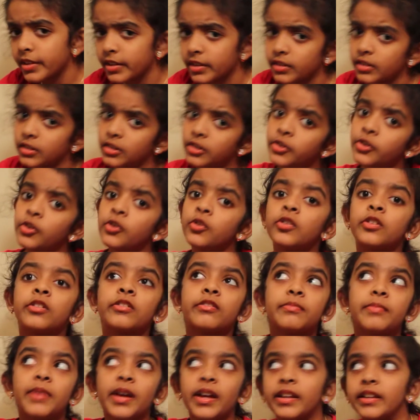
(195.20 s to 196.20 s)

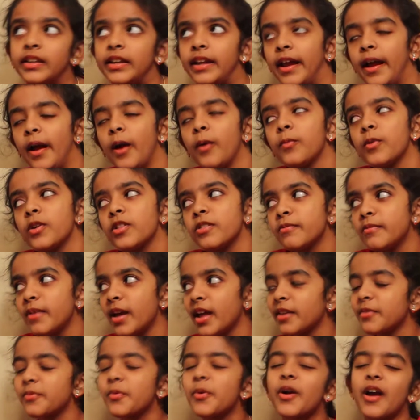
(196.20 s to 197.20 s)
newsmen,
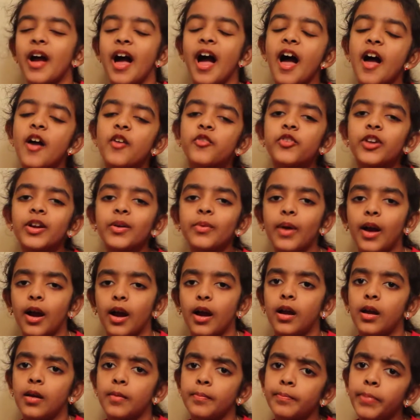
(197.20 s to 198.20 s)
cameramen were everywhere.
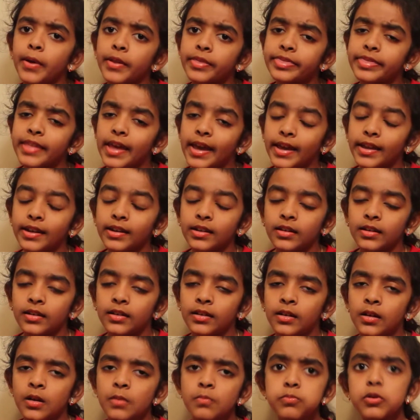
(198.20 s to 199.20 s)
But then,
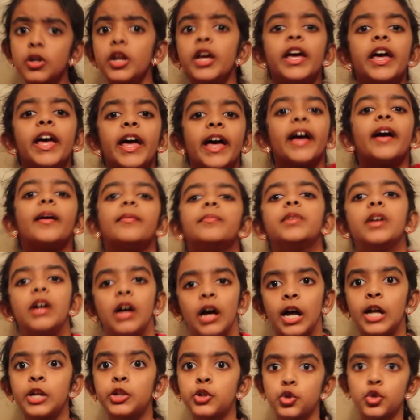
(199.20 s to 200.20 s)
blam!
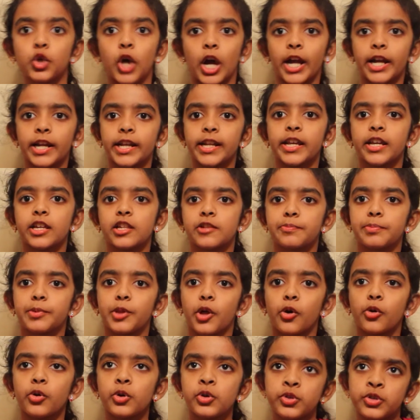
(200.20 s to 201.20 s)
A giant
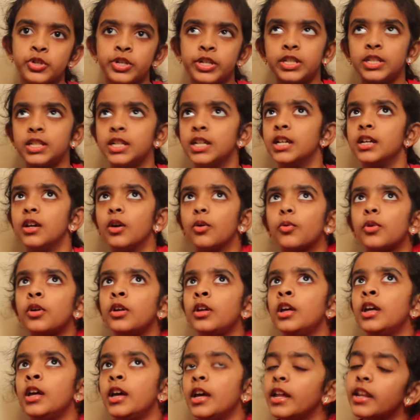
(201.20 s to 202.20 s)
explosion with
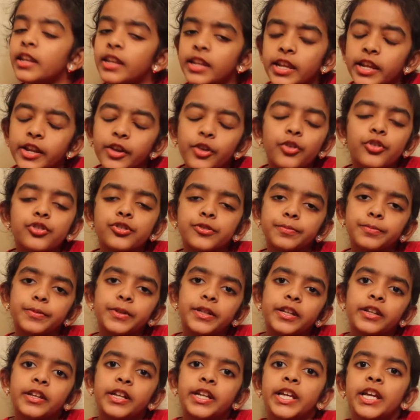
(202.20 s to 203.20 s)
an
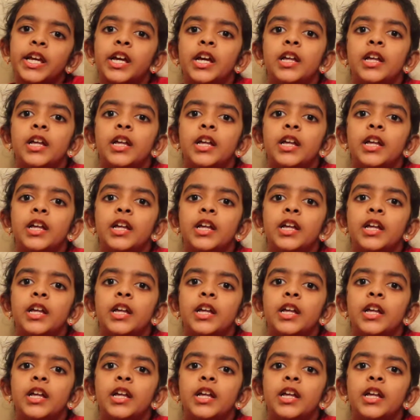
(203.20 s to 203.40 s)
ear-splitting